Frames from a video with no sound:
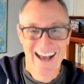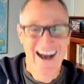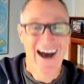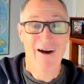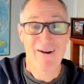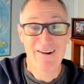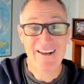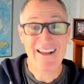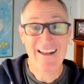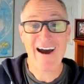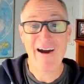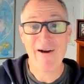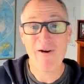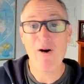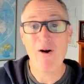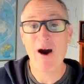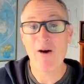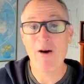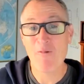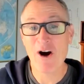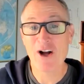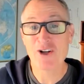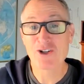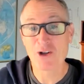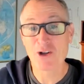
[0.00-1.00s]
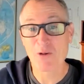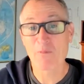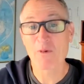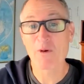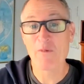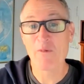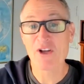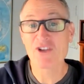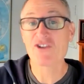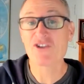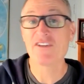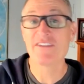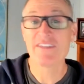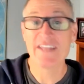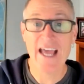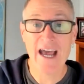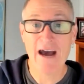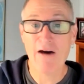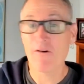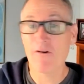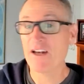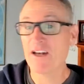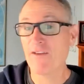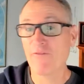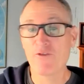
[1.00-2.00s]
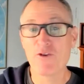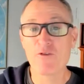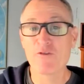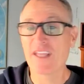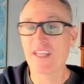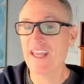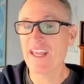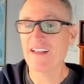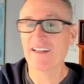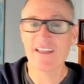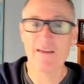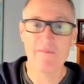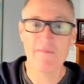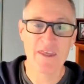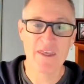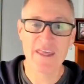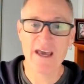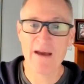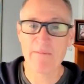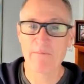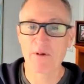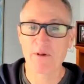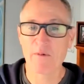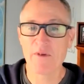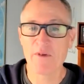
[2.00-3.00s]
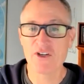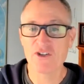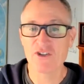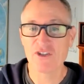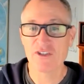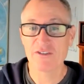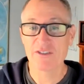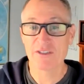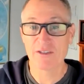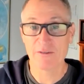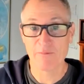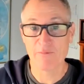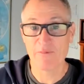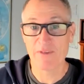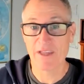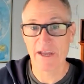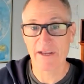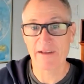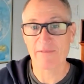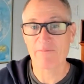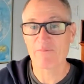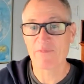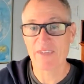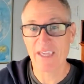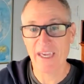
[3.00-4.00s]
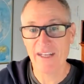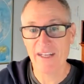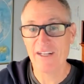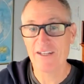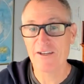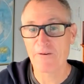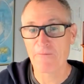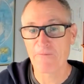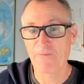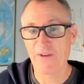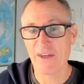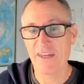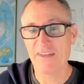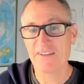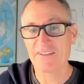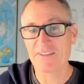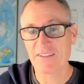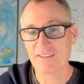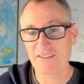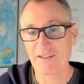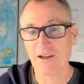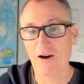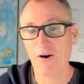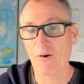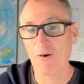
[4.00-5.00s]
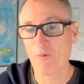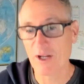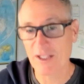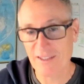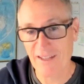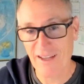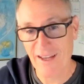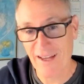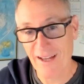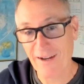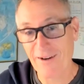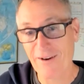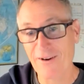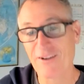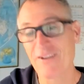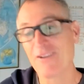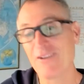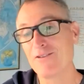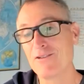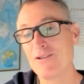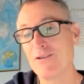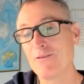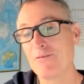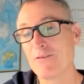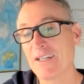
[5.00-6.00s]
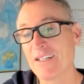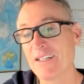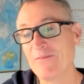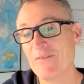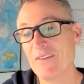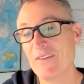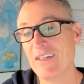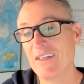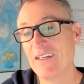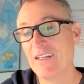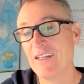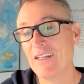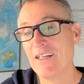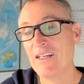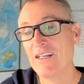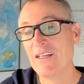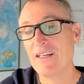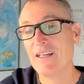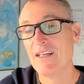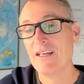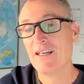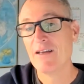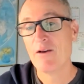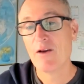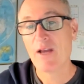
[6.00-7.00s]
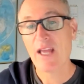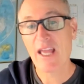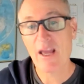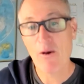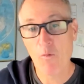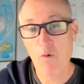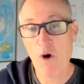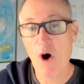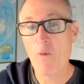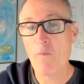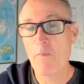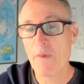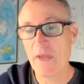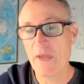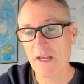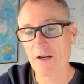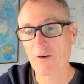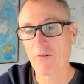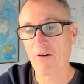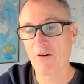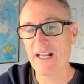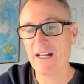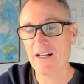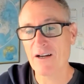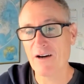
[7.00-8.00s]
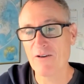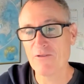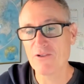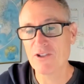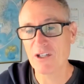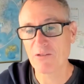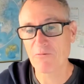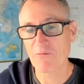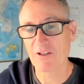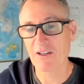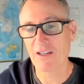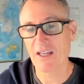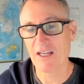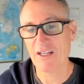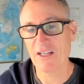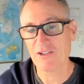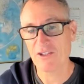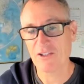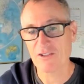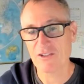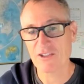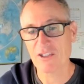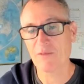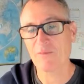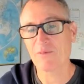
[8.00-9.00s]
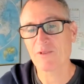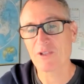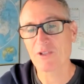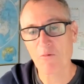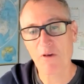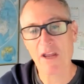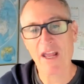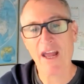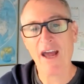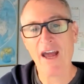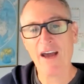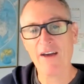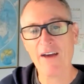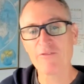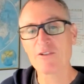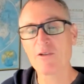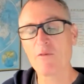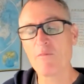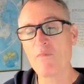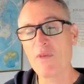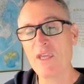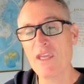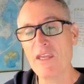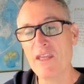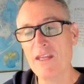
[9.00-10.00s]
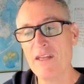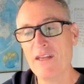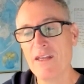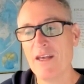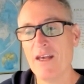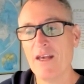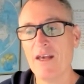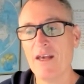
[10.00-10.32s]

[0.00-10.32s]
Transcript: I want your permission now. And if you can't give me that permission to like get in your face and go, what the heck are you doing? It won't be a great coaching relationship. So we have to be